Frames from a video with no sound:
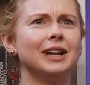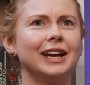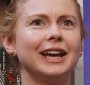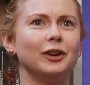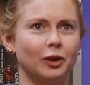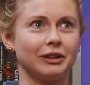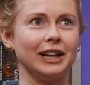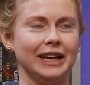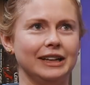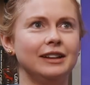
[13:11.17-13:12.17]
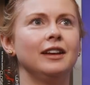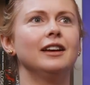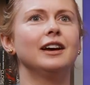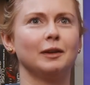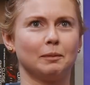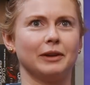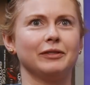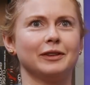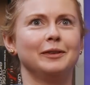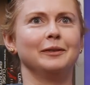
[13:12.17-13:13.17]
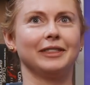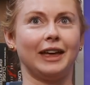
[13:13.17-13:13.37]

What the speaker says: and I are not related. I'll preface with